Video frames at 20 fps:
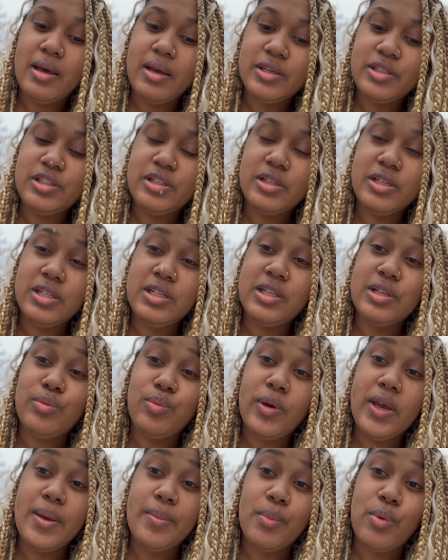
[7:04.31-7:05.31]
Should have did
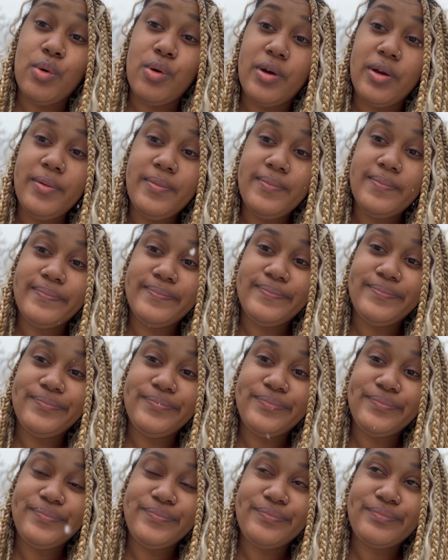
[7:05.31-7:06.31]
way more,
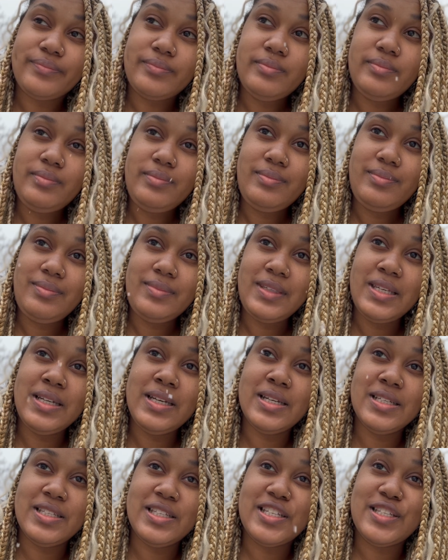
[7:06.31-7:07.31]

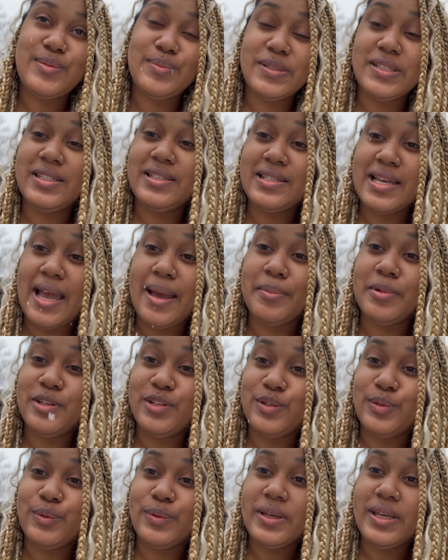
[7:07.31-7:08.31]
because this was the time to
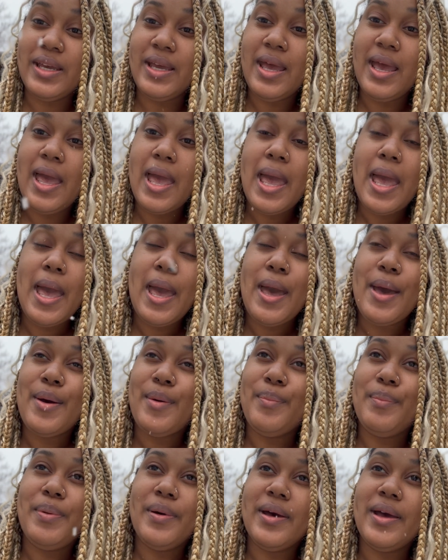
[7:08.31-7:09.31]
do it.
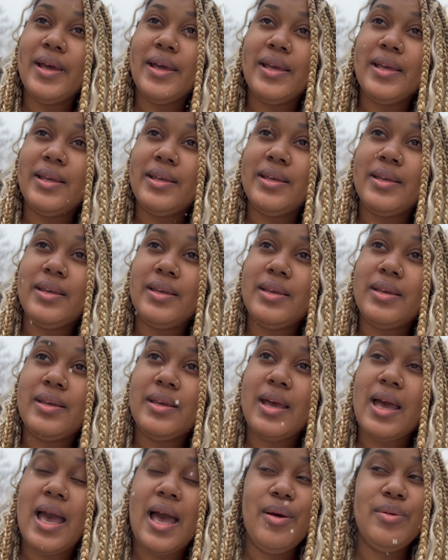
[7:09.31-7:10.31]
But
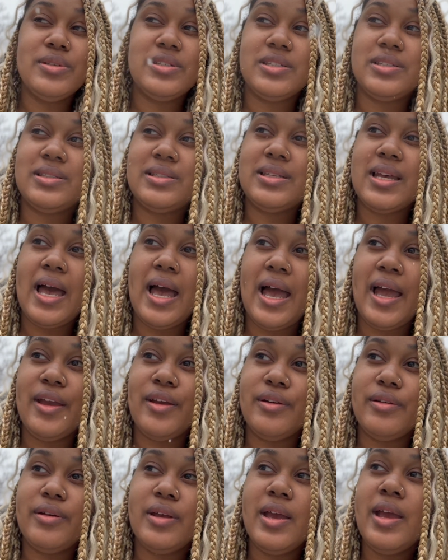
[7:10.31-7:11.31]
I was just
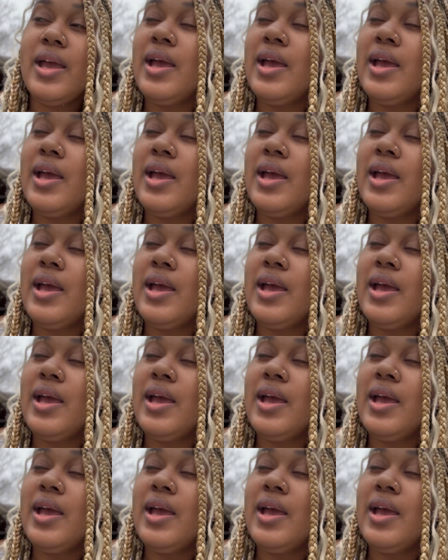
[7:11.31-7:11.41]
tired.